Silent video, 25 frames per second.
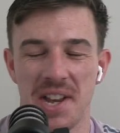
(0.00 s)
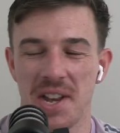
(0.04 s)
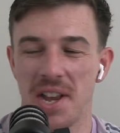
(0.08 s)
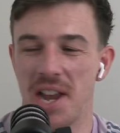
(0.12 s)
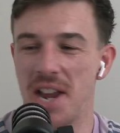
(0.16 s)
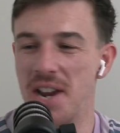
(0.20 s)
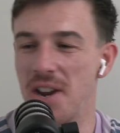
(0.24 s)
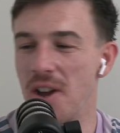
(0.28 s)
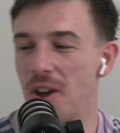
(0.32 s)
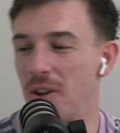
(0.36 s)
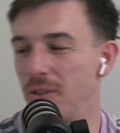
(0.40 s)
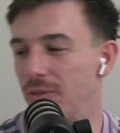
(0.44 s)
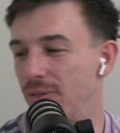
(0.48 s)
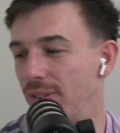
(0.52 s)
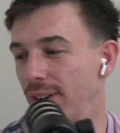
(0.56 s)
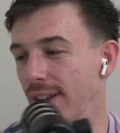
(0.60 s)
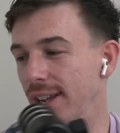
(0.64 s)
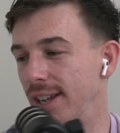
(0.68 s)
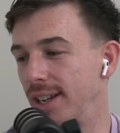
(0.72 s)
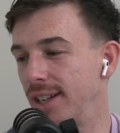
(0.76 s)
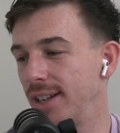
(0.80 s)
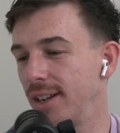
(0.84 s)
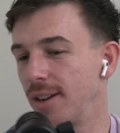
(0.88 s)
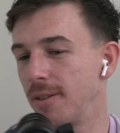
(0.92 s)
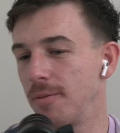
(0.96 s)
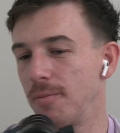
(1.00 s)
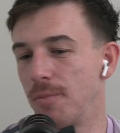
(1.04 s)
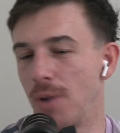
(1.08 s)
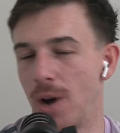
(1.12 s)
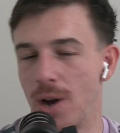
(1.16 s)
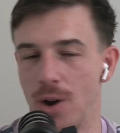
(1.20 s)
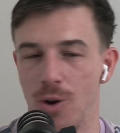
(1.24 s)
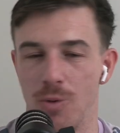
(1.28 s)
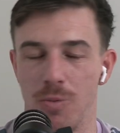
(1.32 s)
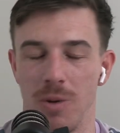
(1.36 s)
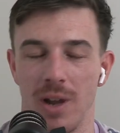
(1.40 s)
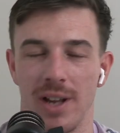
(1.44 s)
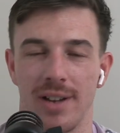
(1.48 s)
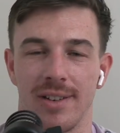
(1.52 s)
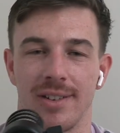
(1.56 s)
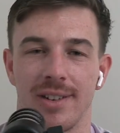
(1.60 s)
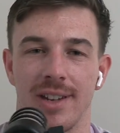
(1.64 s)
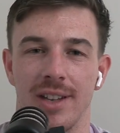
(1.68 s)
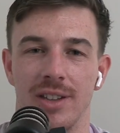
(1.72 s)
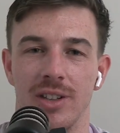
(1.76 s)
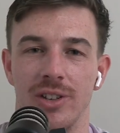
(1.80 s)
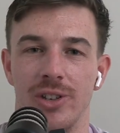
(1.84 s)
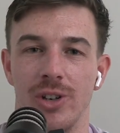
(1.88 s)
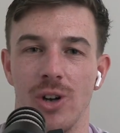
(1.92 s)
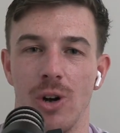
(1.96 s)
And hopefully my All Blacks
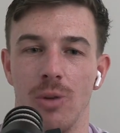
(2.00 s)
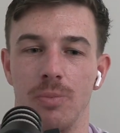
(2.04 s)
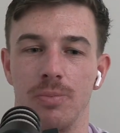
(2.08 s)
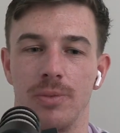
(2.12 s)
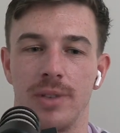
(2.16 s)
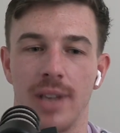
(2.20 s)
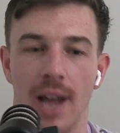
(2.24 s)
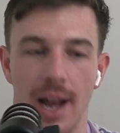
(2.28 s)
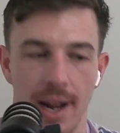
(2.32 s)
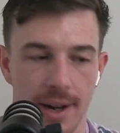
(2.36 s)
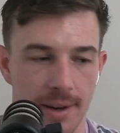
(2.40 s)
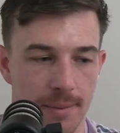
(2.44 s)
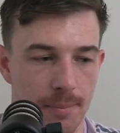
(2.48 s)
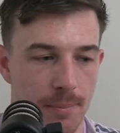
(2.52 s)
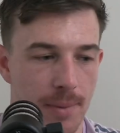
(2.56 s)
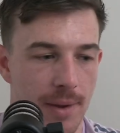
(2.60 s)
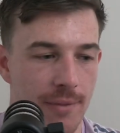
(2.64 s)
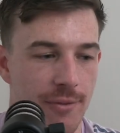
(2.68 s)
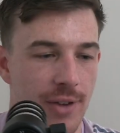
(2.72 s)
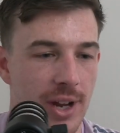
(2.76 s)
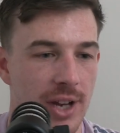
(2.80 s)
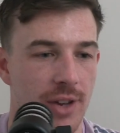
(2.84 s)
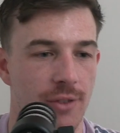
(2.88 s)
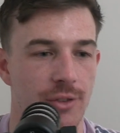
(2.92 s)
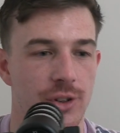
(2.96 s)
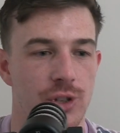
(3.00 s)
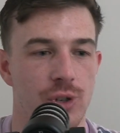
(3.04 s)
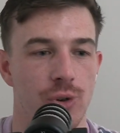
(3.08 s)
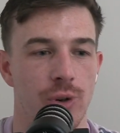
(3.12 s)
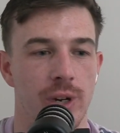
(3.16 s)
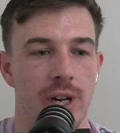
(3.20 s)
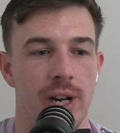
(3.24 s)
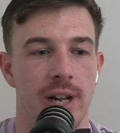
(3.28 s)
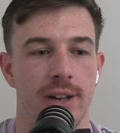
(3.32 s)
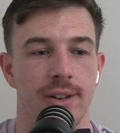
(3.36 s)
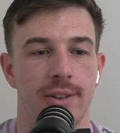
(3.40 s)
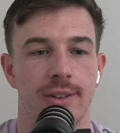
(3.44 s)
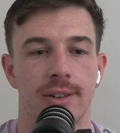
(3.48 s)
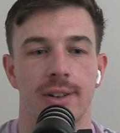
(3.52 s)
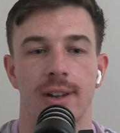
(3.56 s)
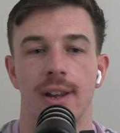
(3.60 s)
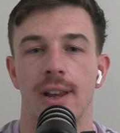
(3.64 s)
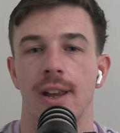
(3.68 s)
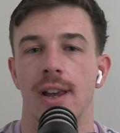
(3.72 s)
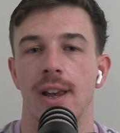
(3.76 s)
get the job done. But thank you for joining us.